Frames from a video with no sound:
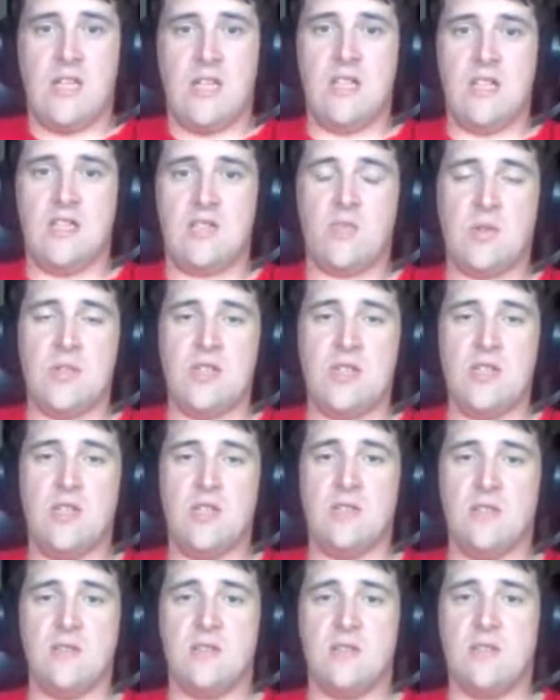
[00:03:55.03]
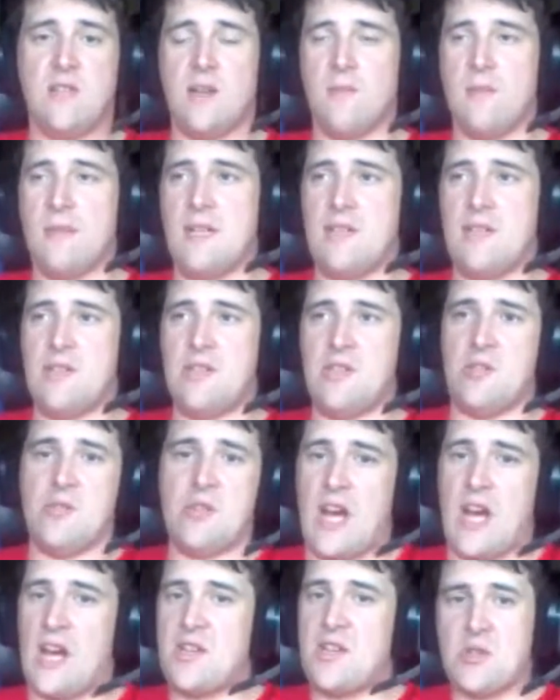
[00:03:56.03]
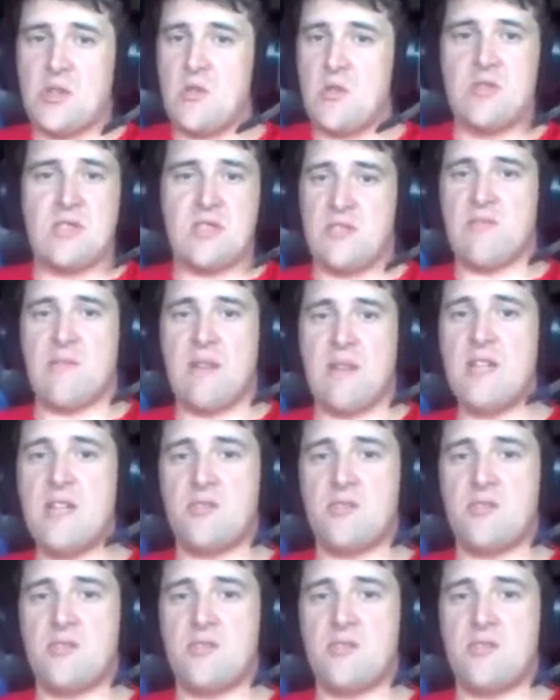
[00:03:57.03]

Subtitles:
It is what it is. I mean, you're not using